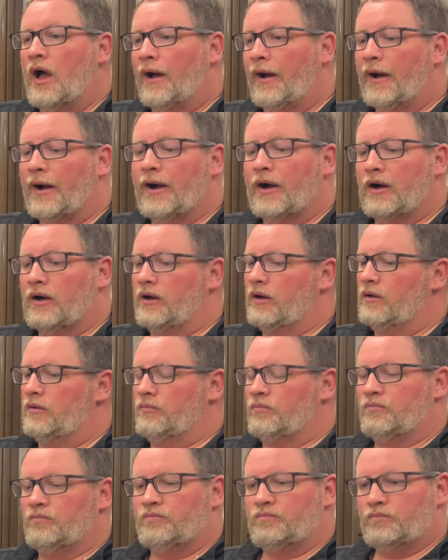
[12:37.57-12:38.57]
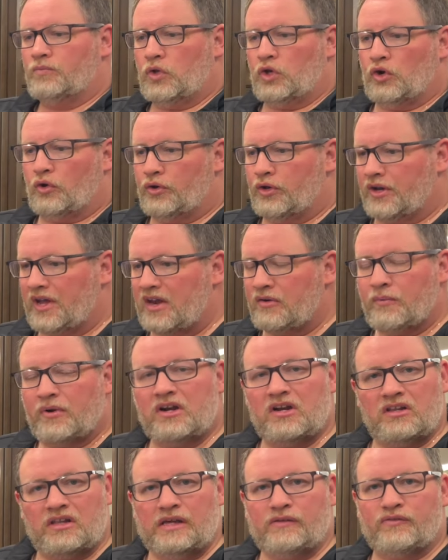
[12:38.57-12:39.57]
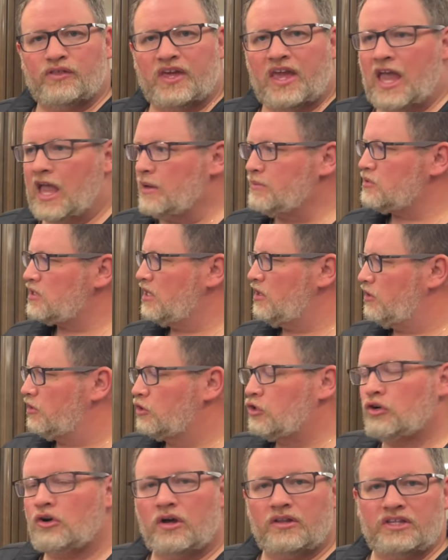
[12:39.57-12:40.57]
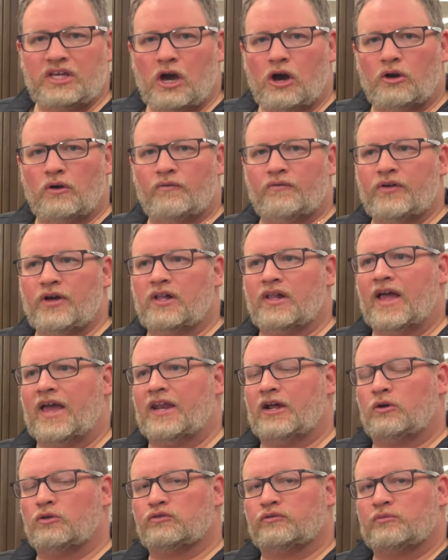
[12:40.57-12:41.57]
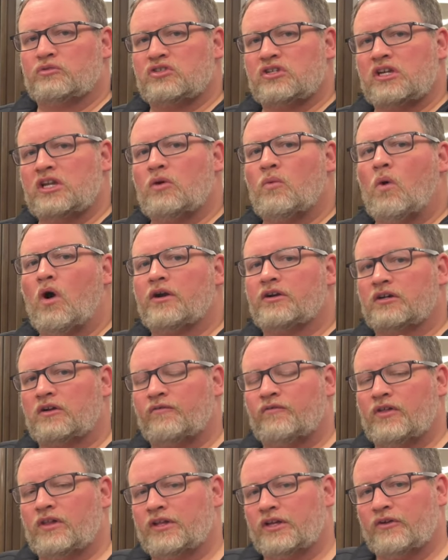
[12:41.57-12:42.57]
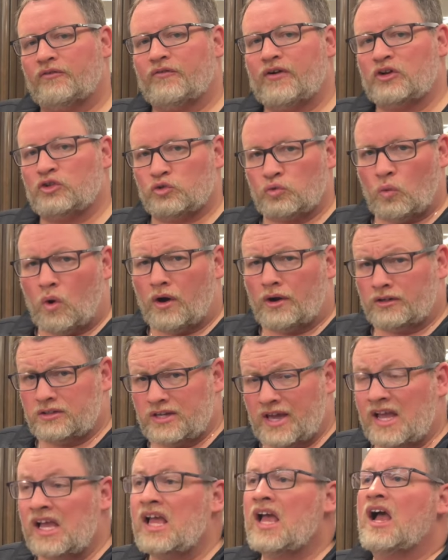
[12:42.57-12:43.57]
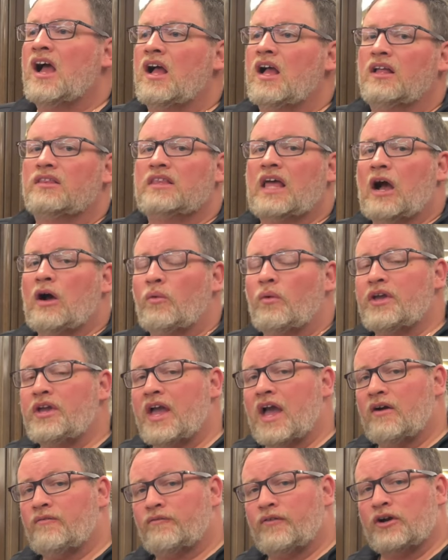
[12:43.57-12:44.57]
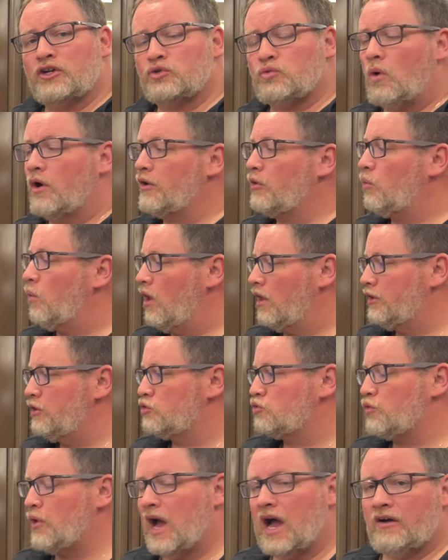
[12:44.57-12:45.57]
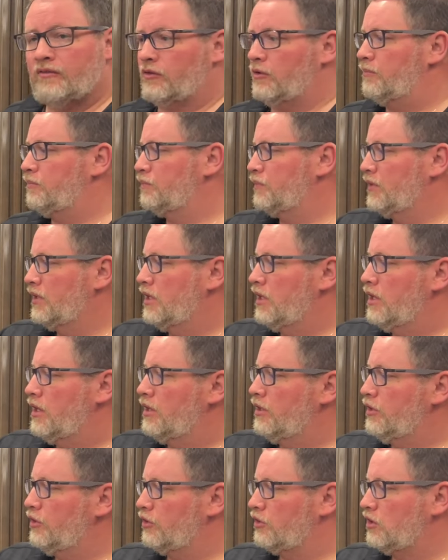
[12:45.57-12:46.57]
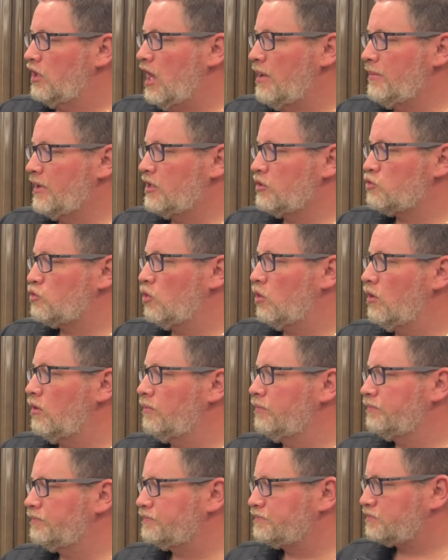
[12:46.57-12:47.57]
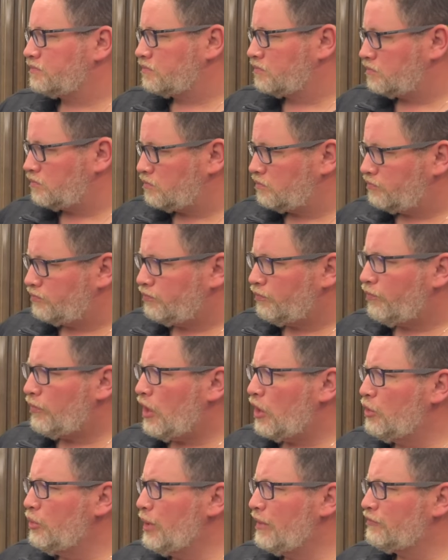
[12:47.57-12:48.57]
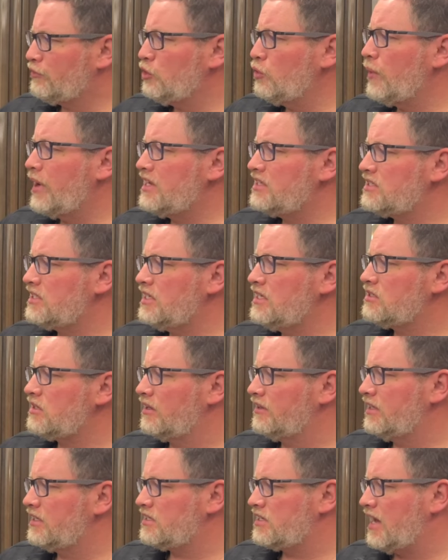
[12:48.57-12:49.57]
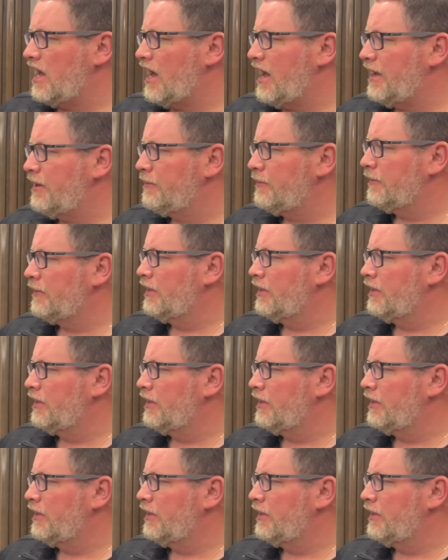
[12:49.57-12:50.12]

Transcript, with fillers: um, you know, you're getting ready to leave the campsite, you can turn on the autofill and it goes from city water to filling your fresh water tank that way you have fresh water while you travel. Your climate control, you have two ACs on this guy.